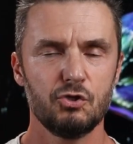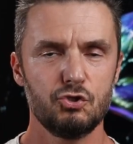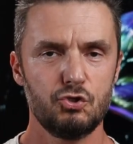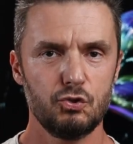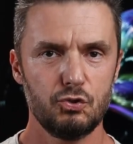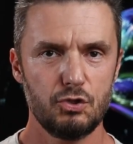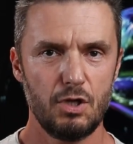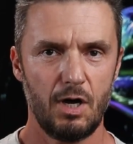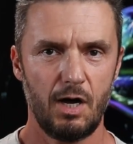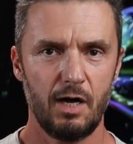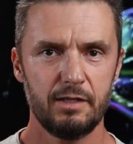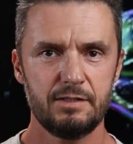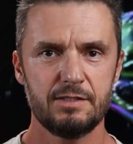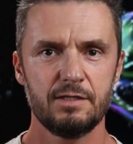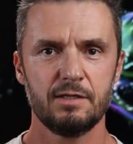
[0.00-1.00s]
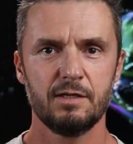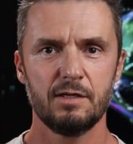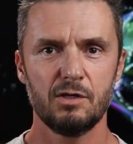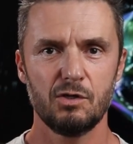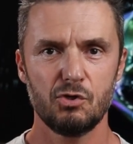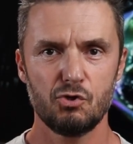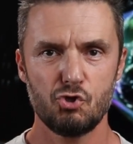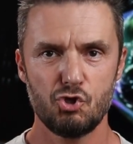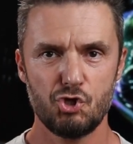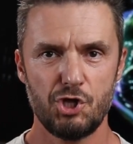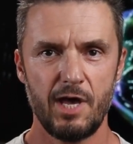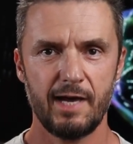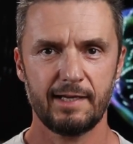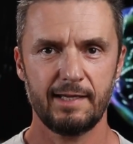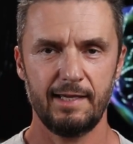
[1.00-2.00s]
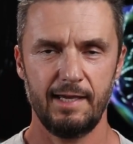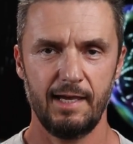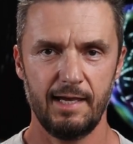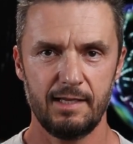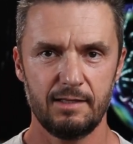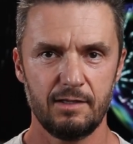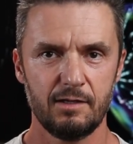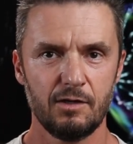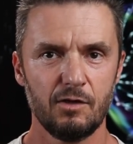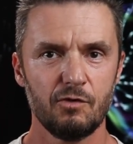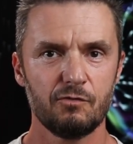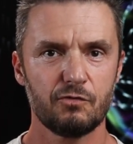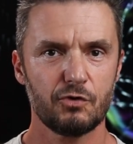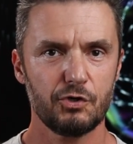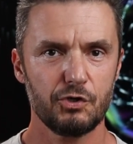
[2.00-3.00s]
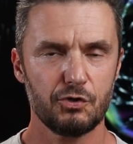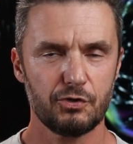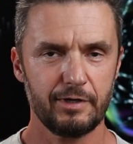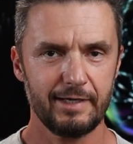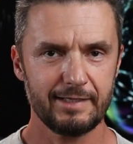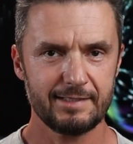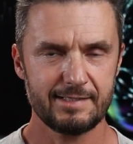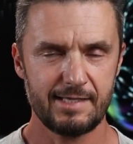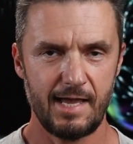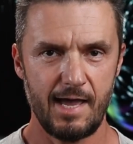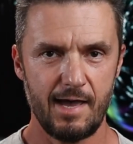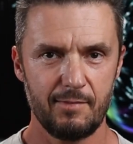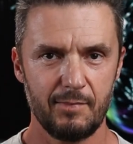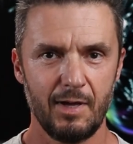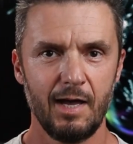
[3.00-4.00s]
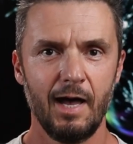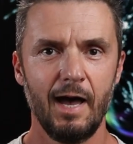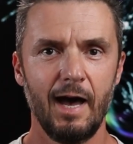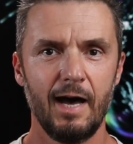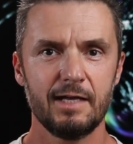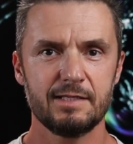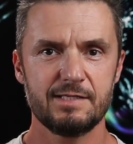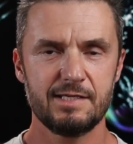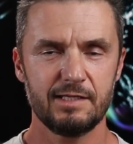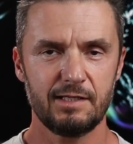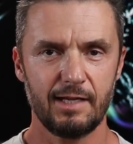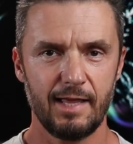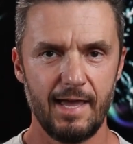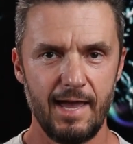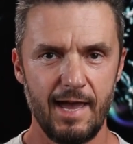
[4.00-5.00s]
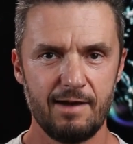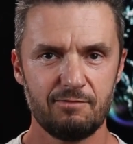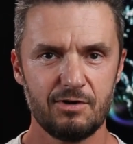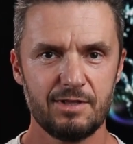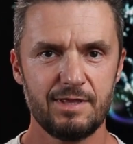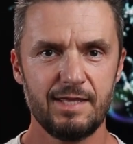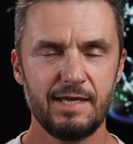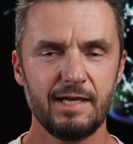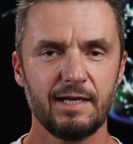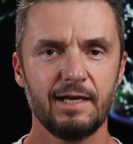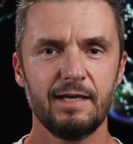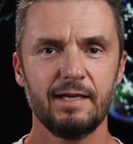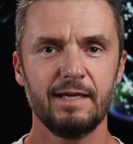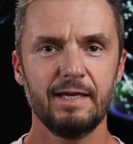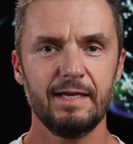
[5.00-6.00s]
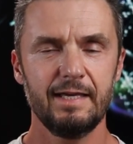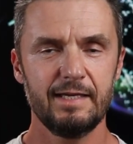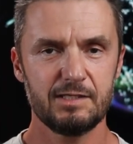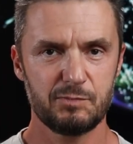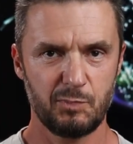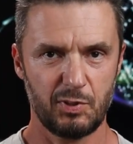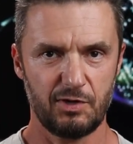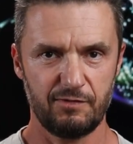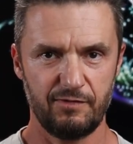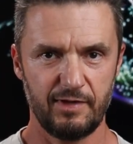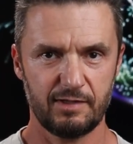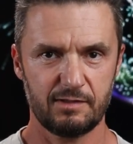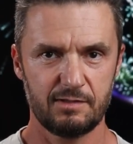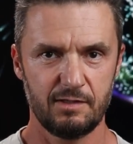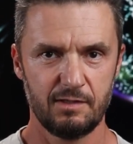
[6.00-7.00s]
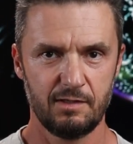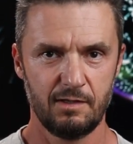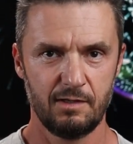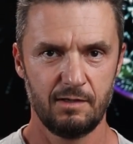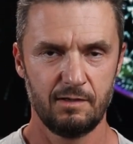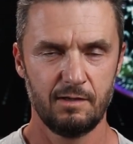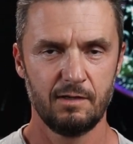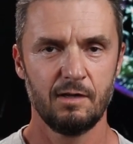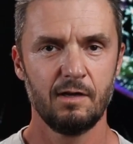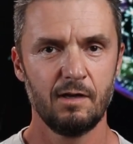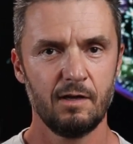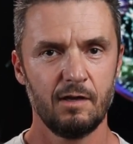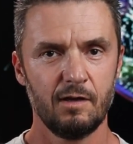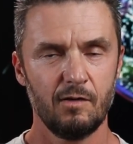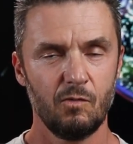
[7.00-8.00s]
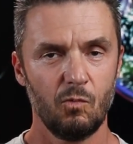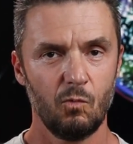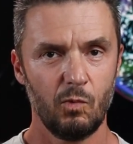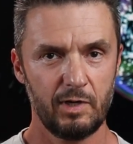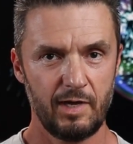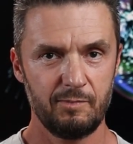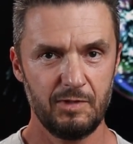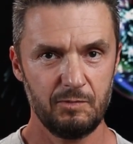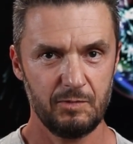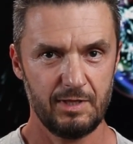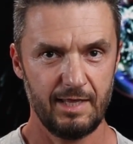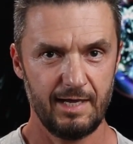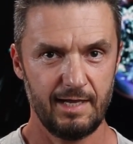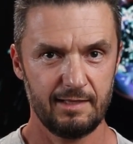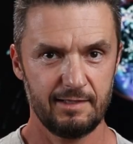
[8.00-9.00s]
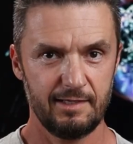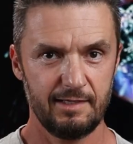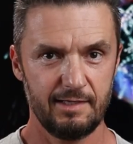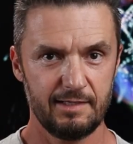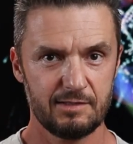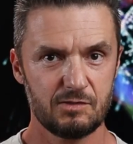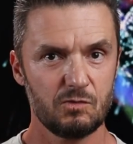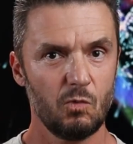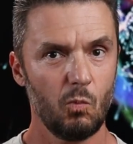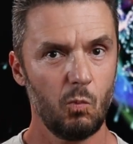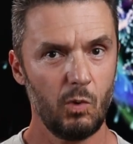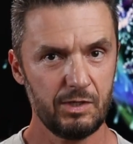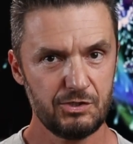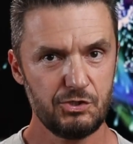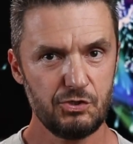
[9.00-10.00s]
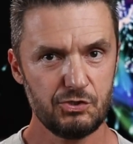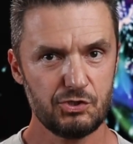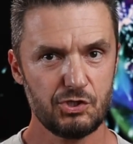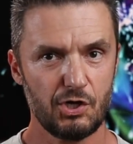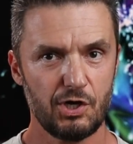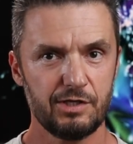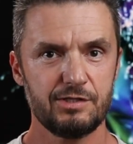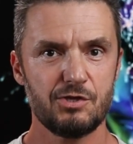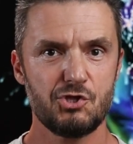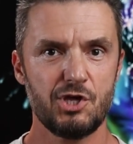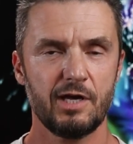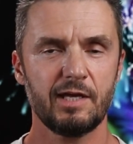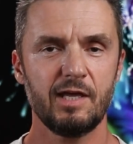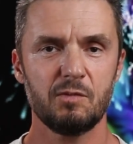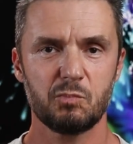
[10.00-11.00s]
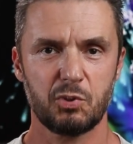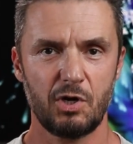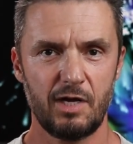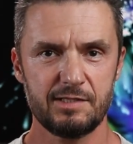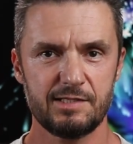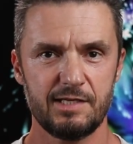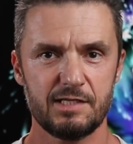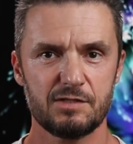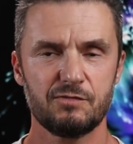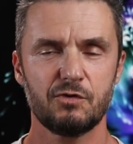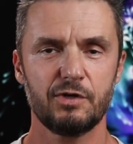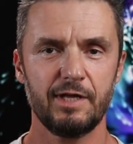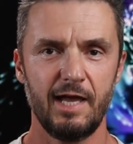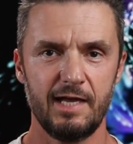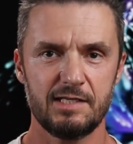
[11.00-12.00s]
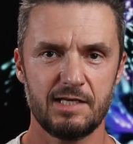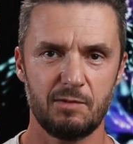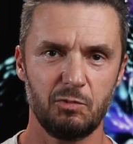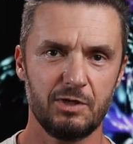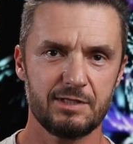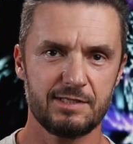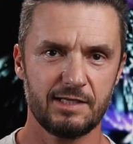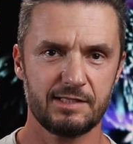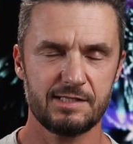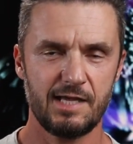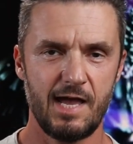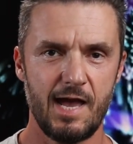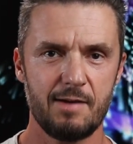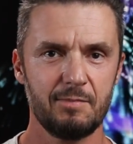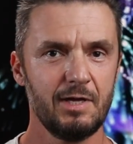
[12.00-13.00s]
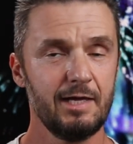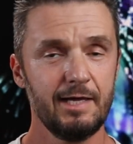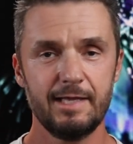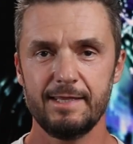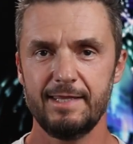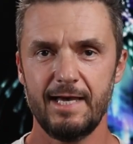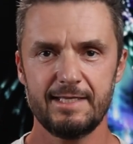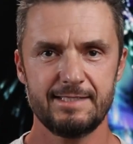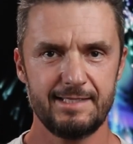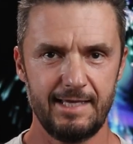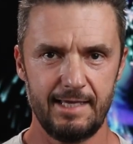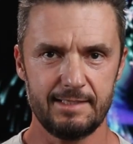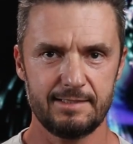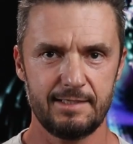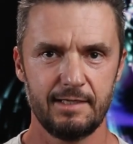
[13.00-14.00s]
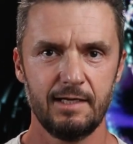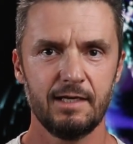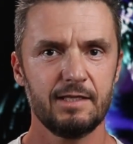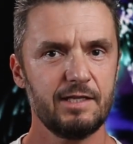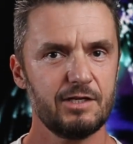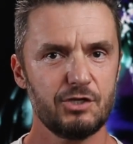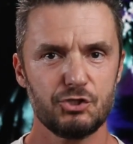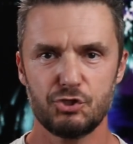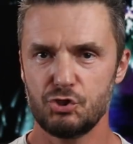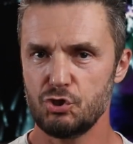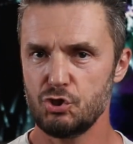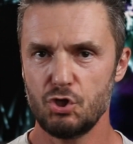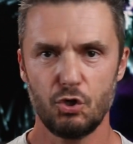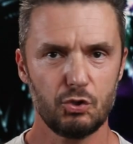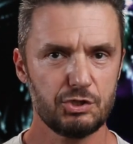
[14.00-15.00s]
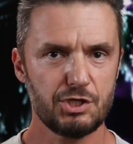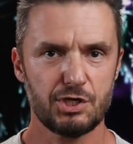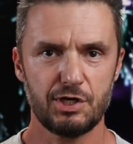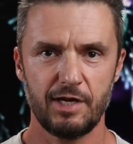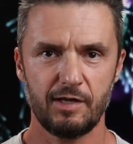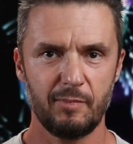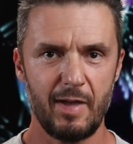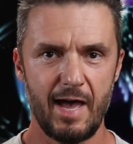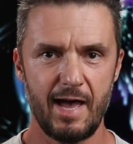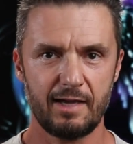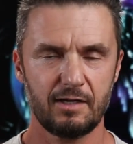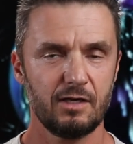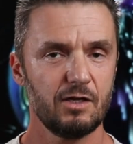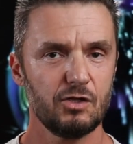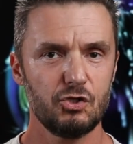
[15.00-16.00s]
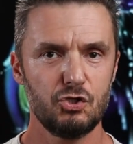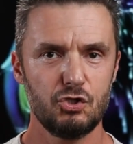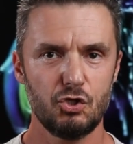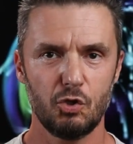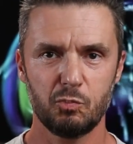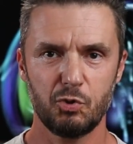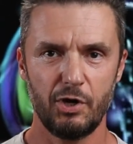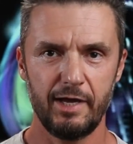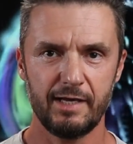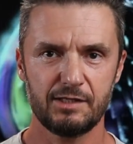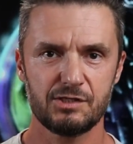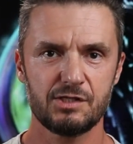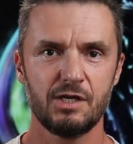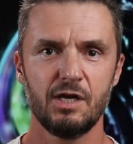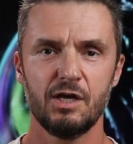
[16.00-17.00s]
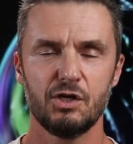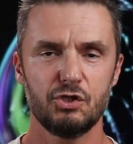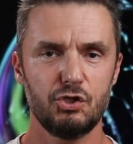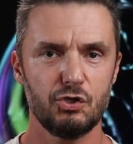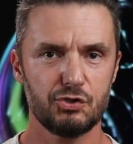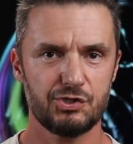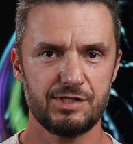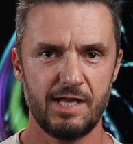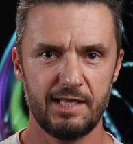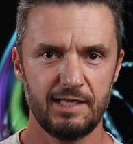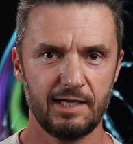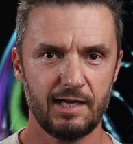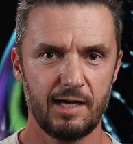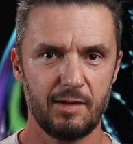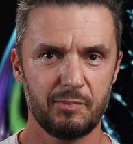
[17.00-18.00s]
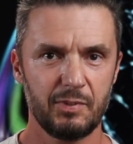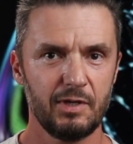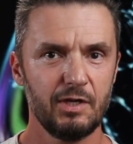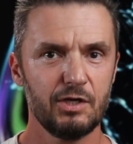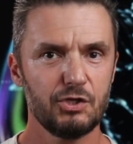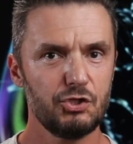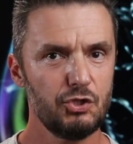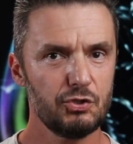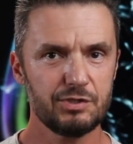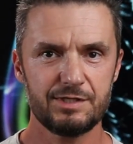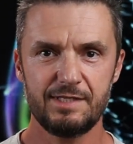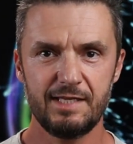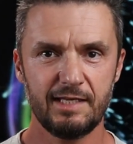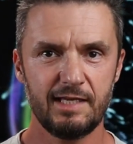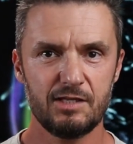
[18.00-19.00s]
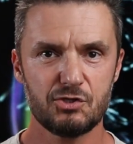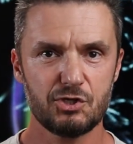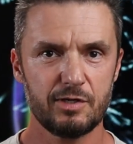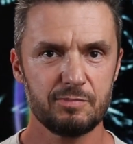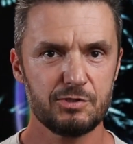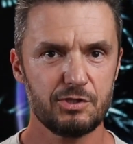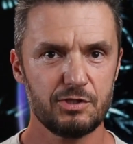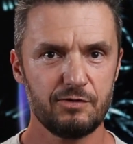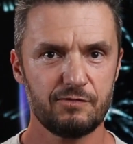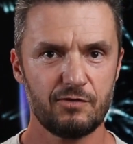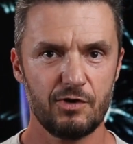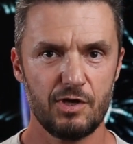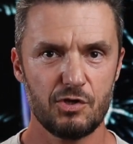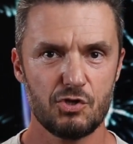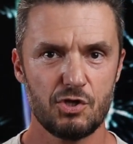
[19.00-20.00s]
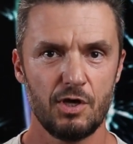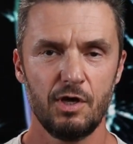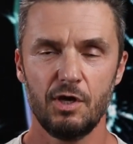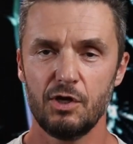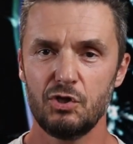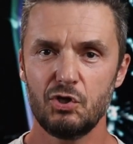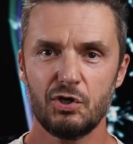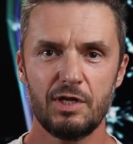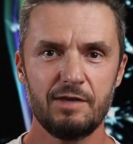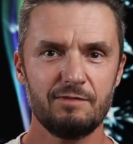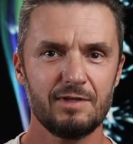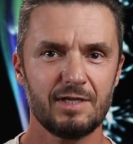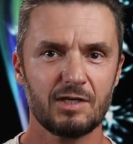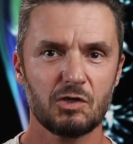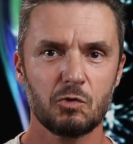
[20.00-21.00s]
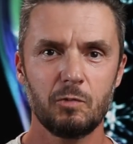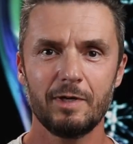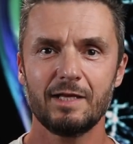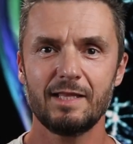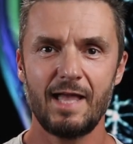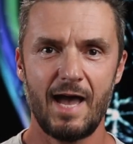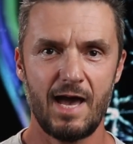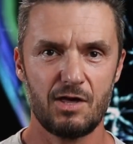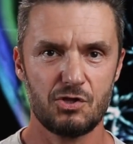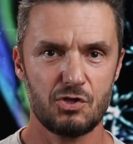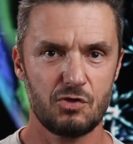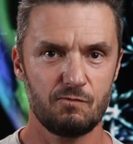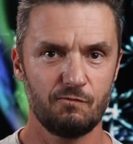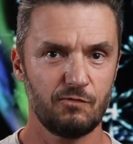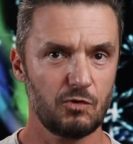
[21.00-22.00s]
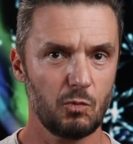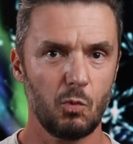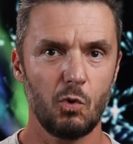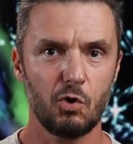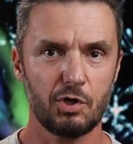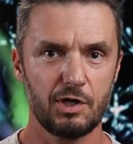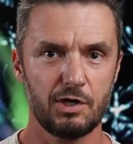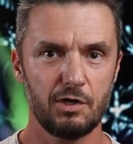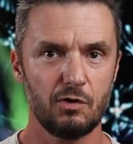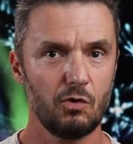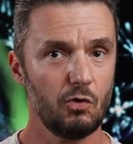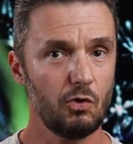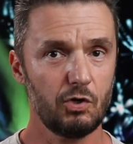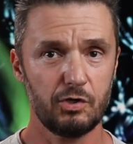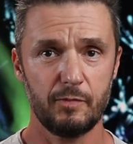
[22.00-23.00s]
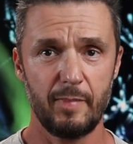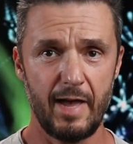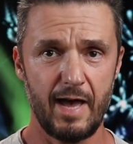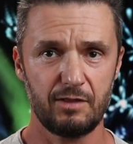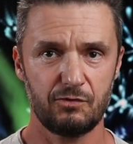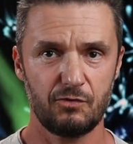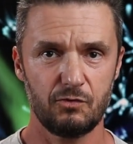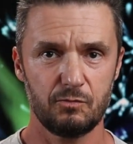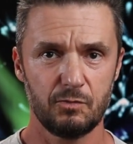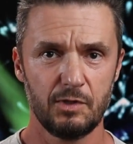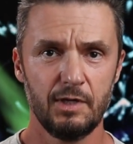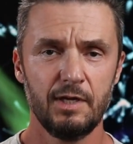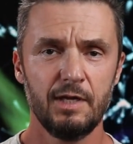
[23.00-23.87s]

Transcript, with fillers: Do not check in for your exam until everything is perfect. What I mean with that is once you start the check-in process for the AWS exam, that's it. There is no turning back, no breaks, no standing up, no sneaky trips to the fridge, not even a quick dash for water or the bathroom.